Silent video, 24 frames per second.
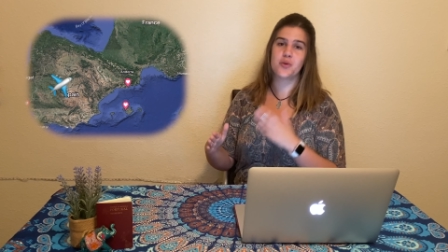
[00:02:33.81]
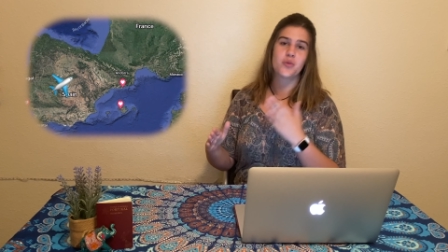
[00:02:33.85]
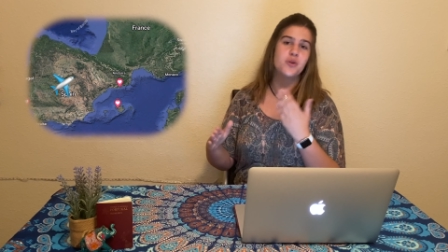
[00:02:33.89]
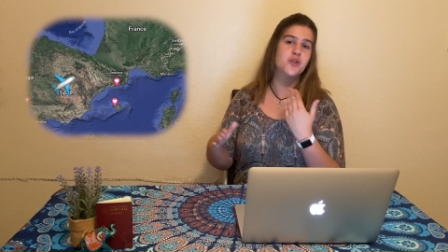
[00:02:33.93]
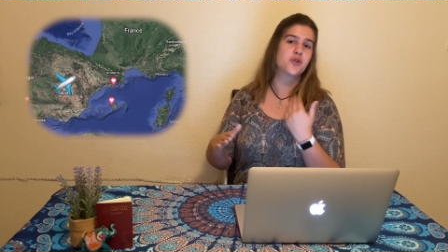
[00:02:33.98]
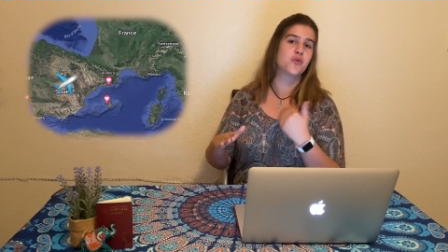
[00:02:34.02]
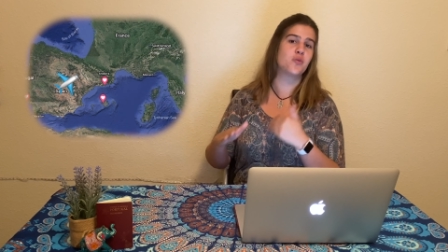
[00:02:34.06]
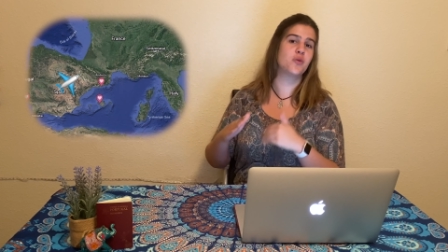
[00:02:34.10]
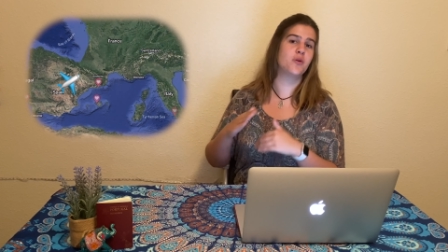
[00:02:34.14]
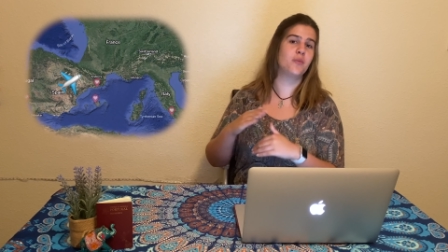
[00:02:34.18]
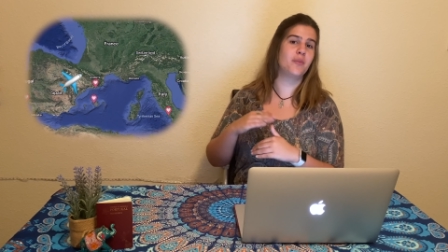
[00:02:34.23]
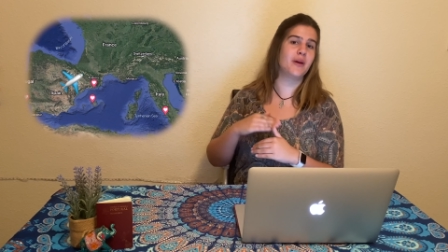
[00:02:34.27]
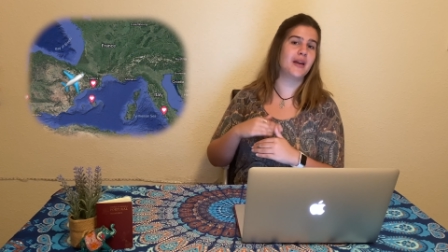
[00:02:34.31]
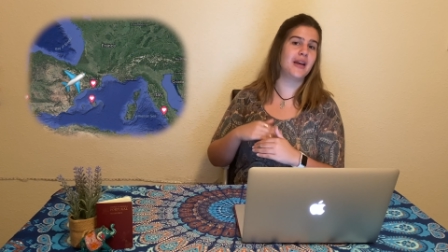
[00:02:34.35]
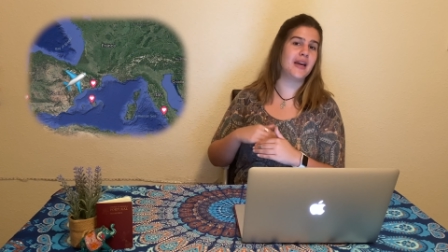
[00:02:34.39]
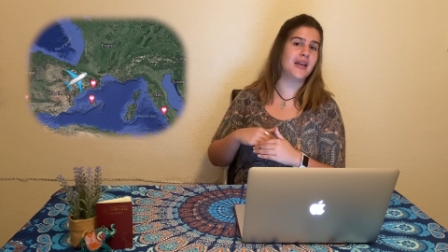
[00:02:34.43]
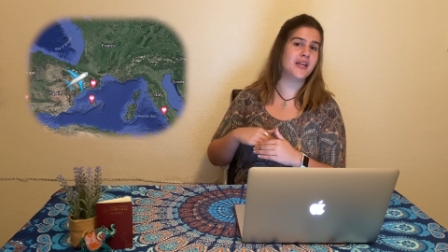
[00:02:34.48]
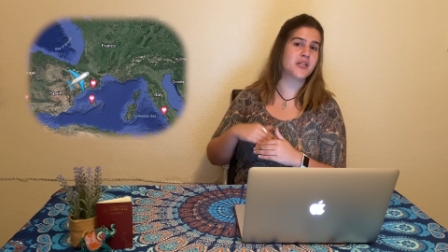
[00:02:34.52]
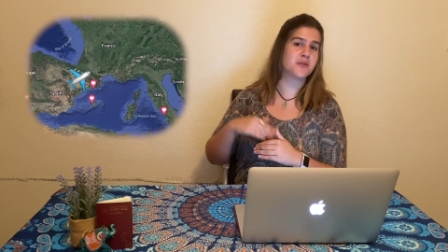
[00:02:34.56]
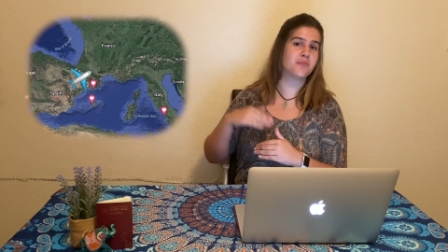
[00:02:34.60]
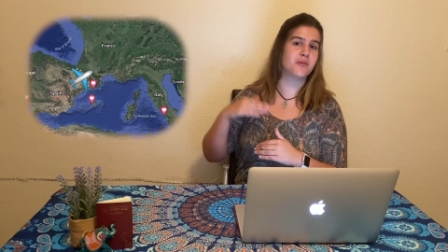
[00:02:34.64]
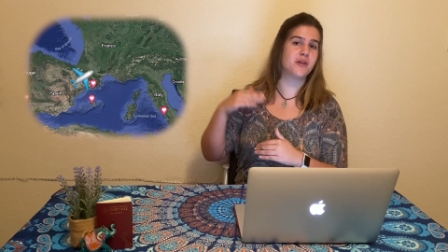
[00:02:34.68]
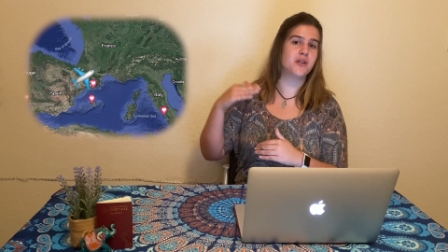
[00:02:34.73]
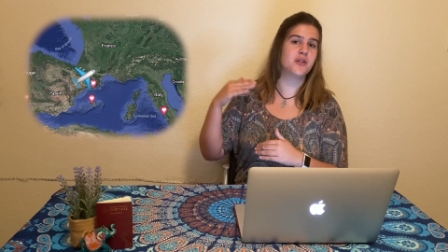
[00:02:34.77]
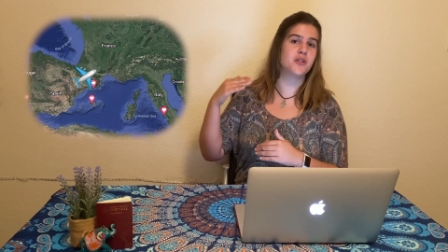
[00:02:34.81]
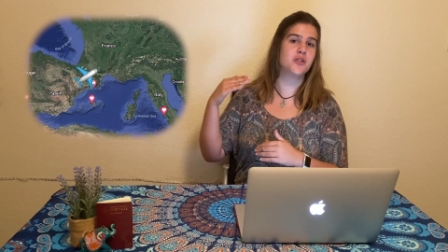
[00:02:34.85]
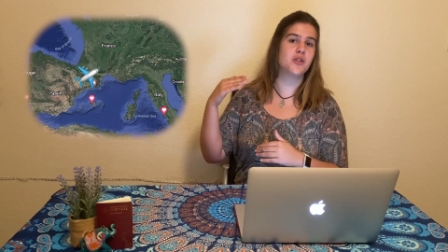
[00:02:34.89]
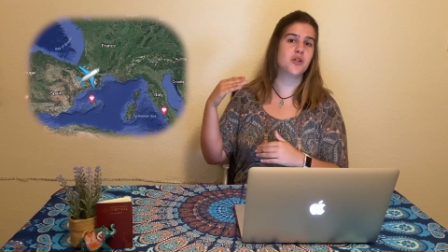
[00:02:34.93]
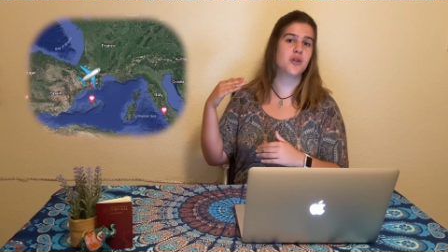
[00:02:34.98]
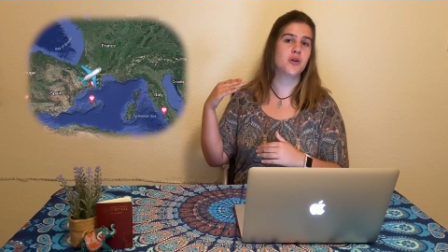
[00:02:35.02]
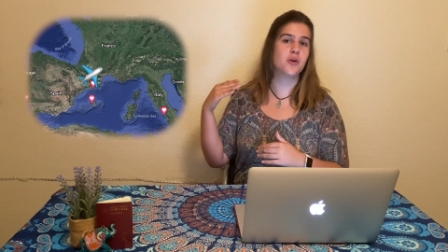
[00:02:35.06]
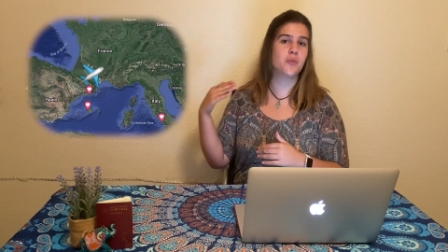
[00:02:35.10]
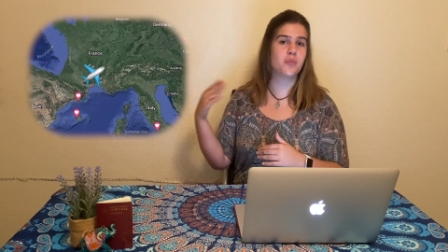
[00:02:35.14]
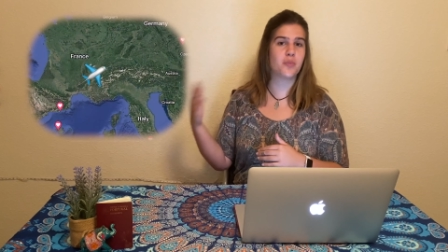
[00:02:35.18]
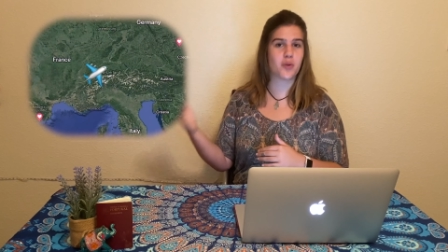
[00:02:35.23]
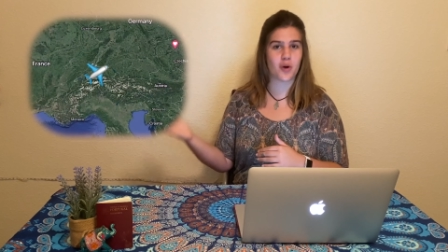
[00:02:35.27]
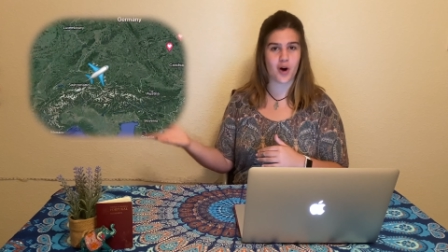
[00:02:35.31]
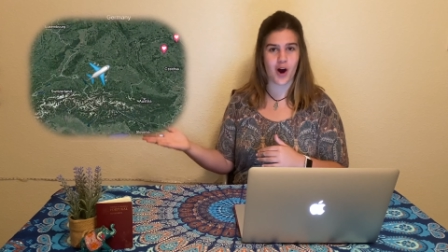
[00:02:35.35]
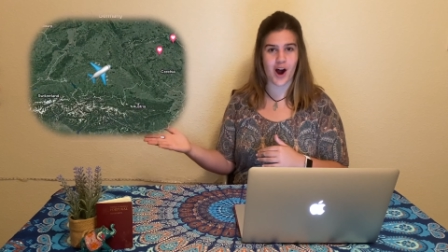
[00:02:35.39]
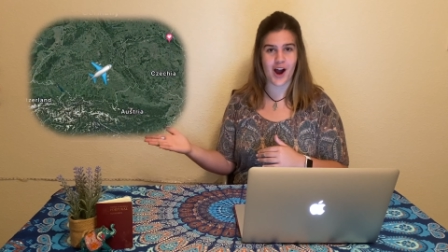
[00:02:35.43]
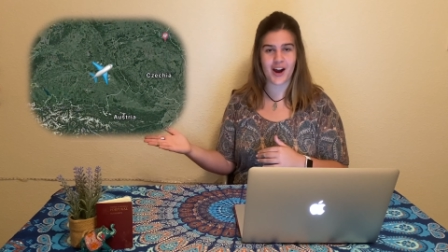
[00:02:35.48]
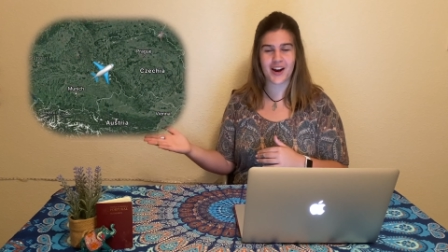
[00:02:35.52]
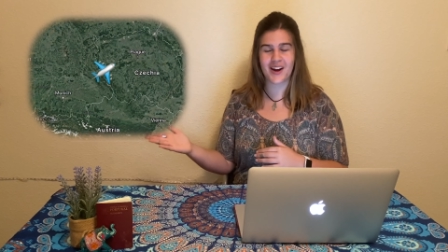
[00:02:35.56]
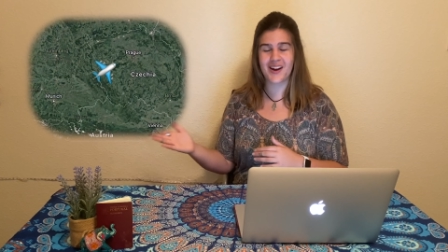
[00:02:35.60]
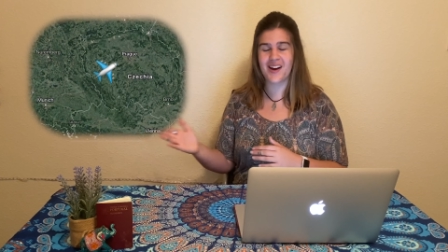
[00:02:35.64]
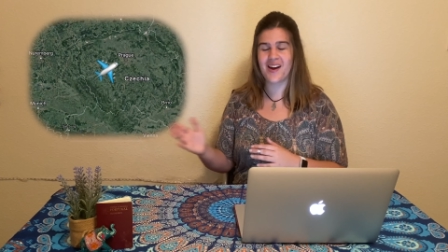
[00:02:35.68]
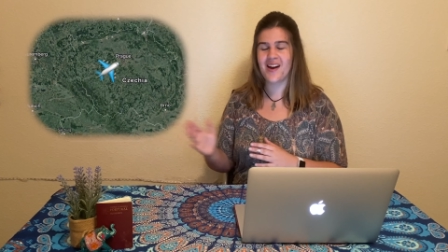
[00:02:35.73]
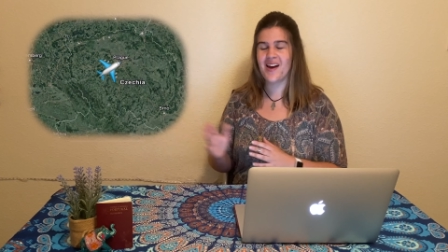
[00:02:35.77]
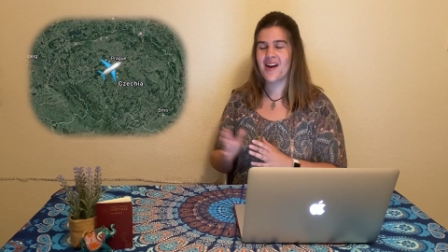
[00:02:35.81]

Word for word: which would be Lisbon to Prague